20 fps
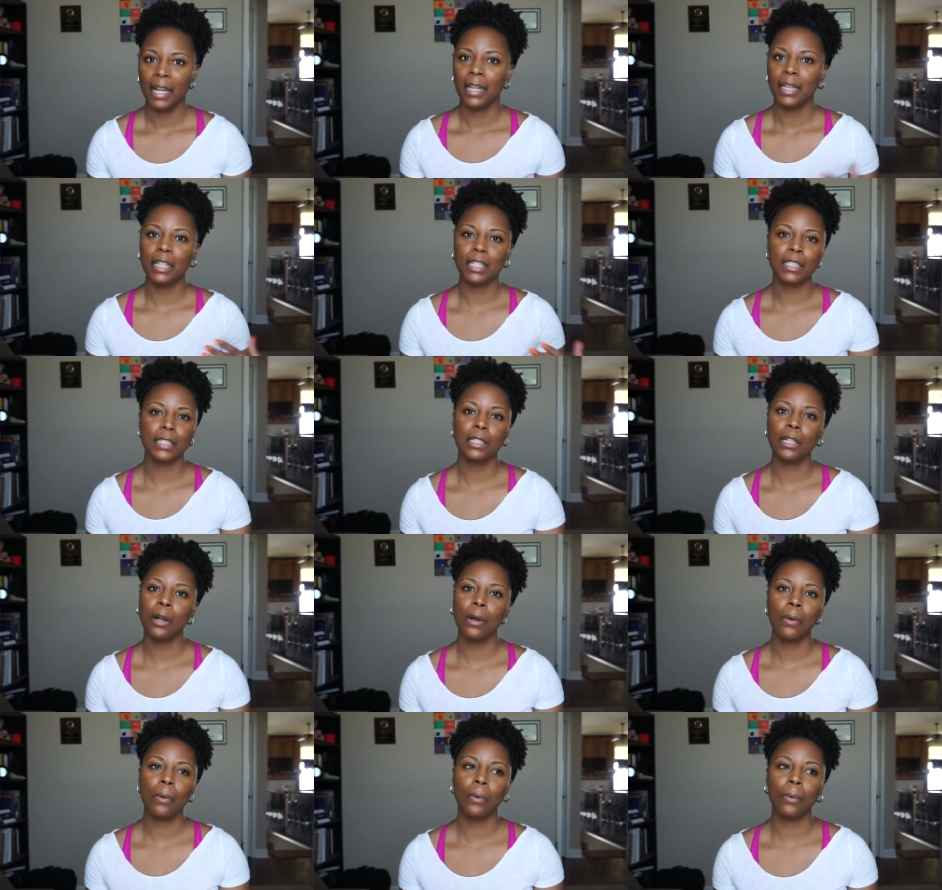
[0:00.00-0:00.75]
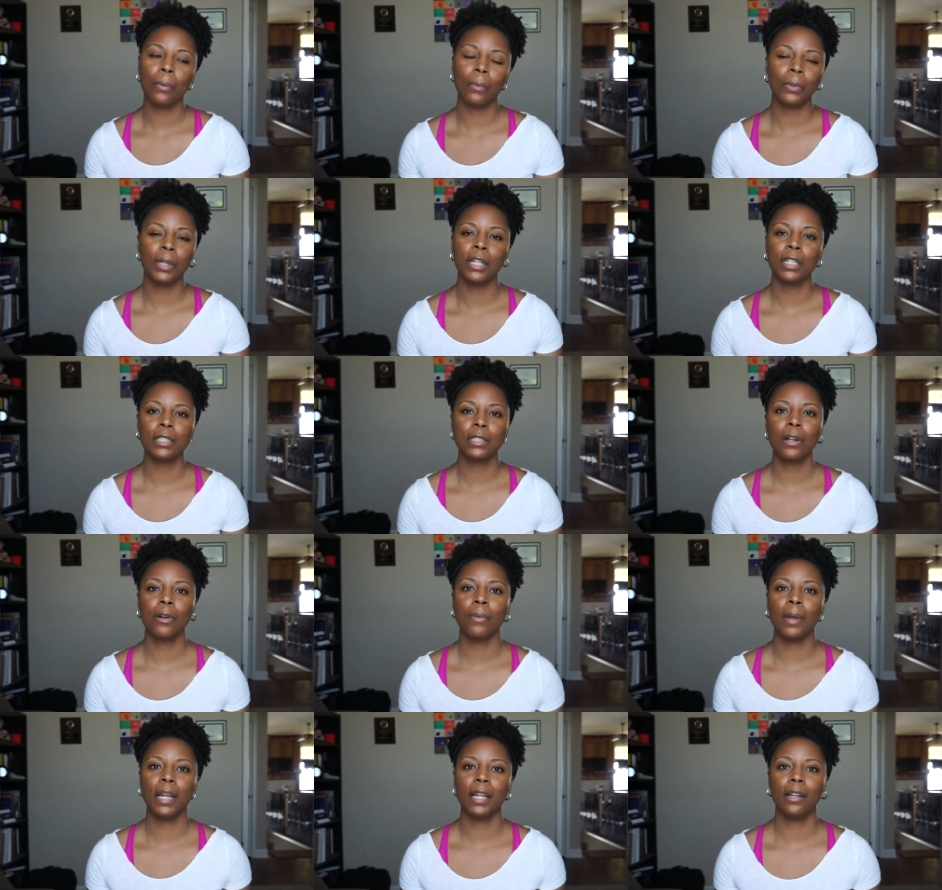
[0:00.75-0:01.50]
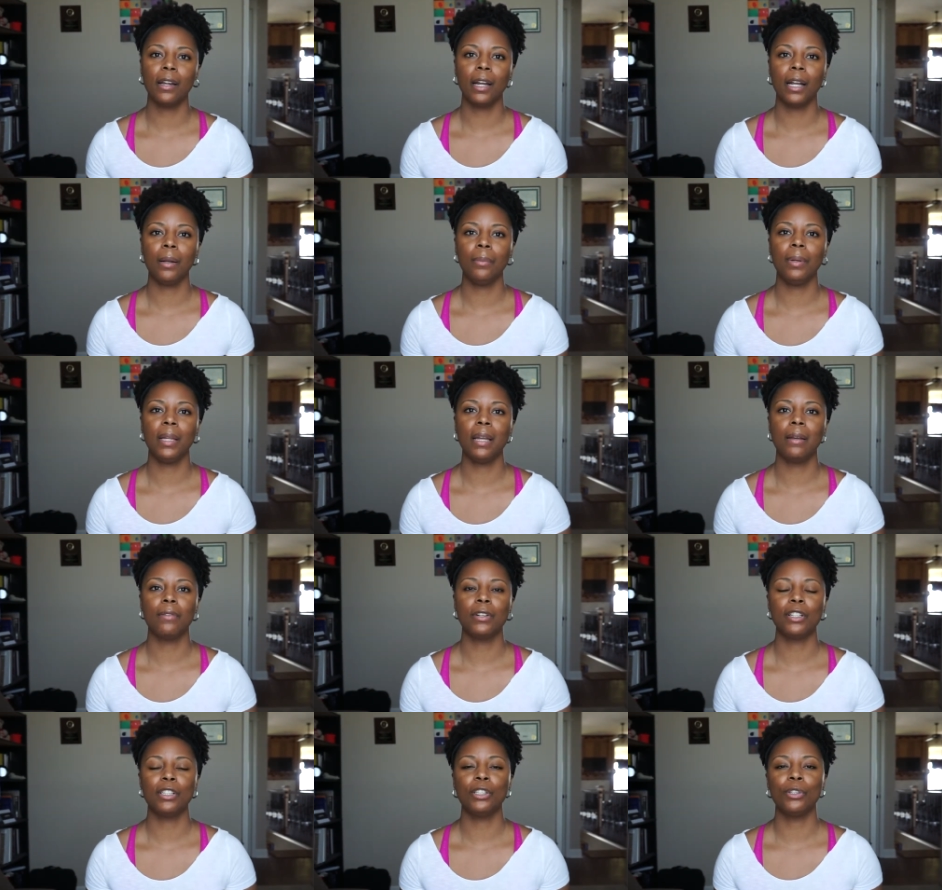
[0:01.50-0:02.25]
there's no way you're going to be
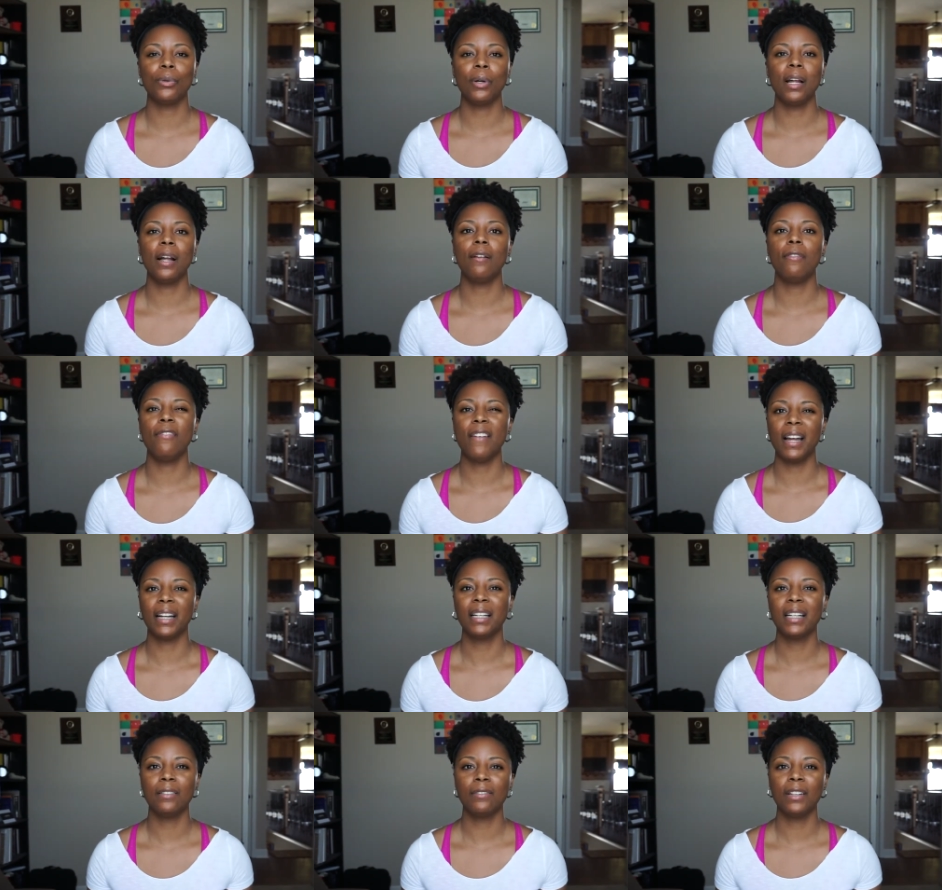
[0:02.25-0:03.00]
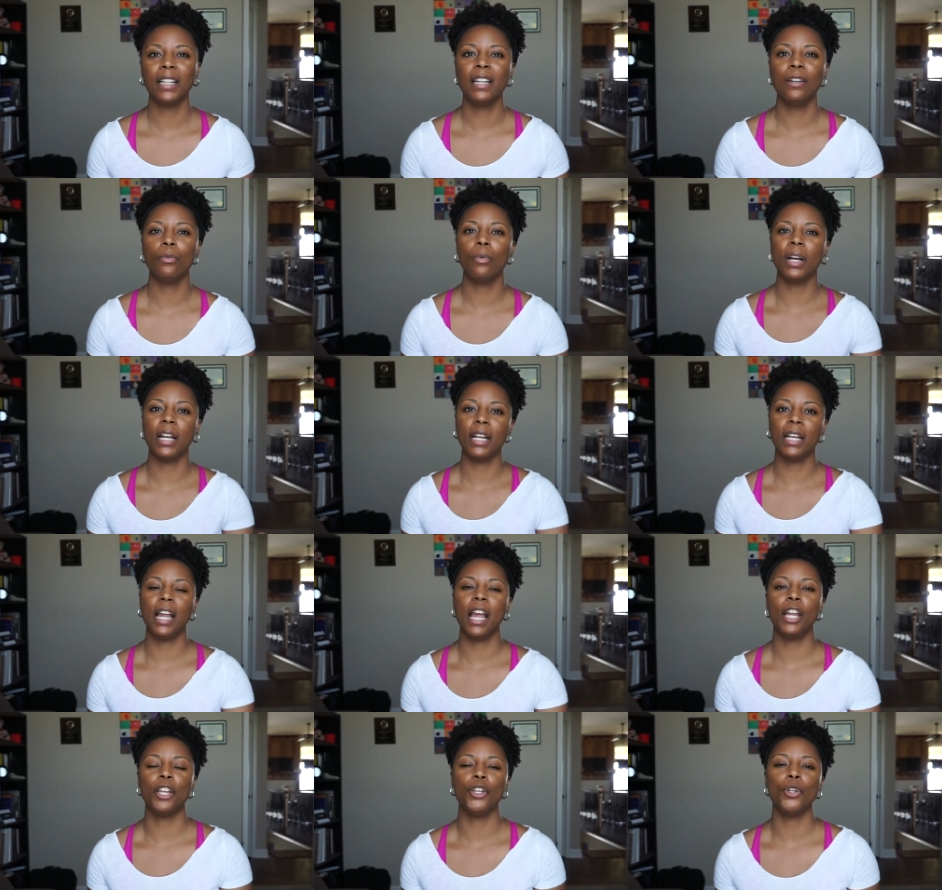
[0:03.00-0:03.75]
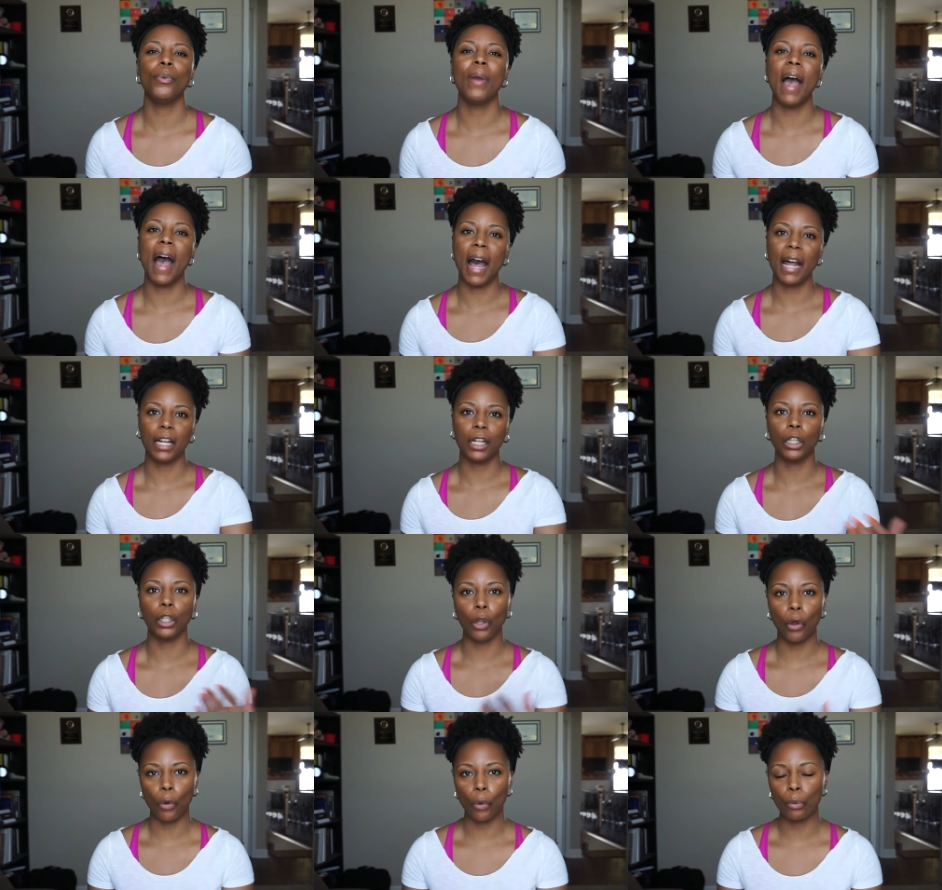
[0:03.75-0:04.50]
able to do it effectively when you add a
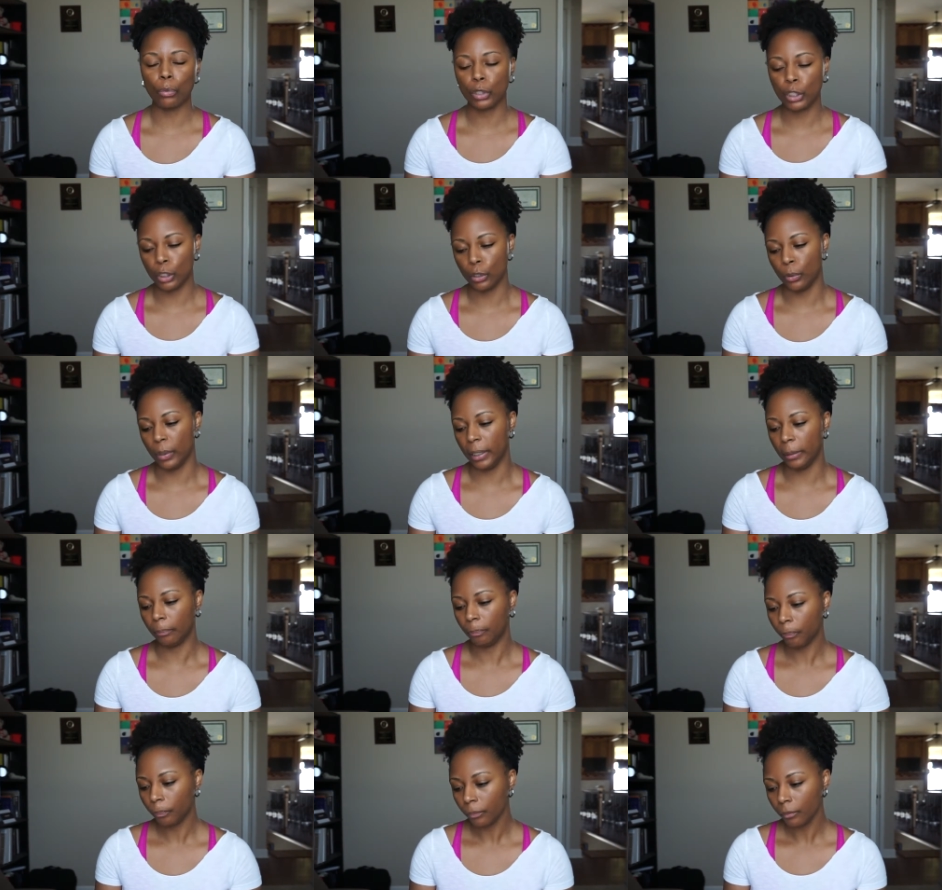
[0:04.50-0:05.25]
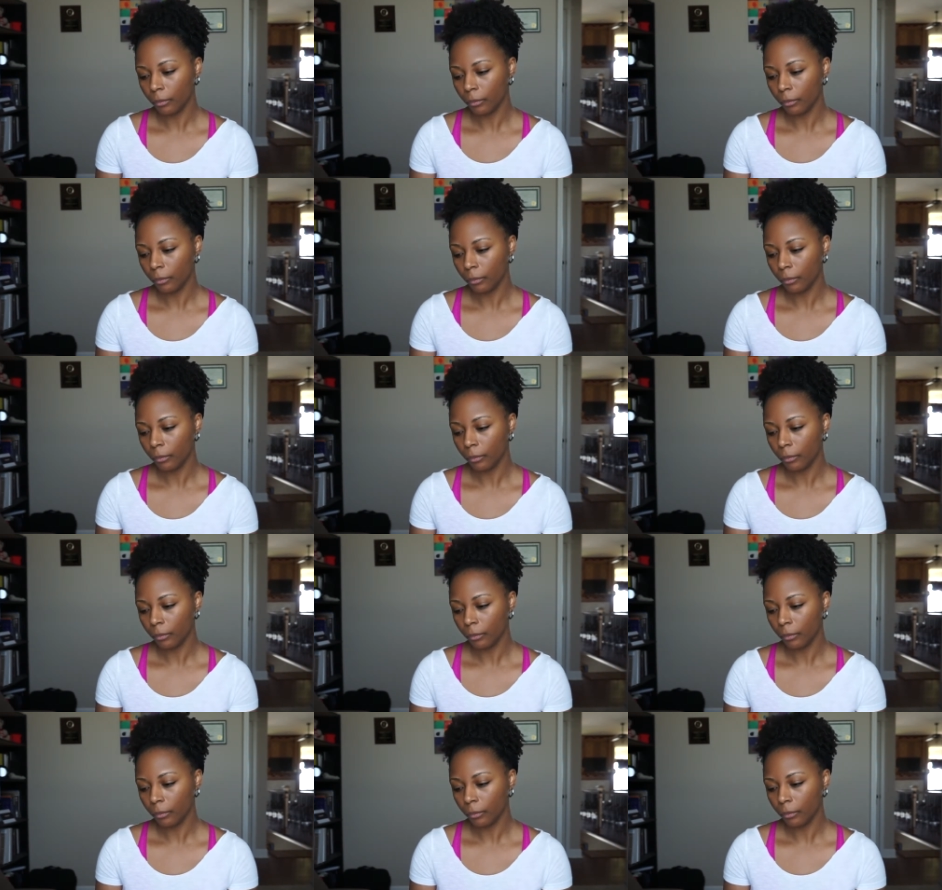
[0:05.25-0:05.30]
load to it.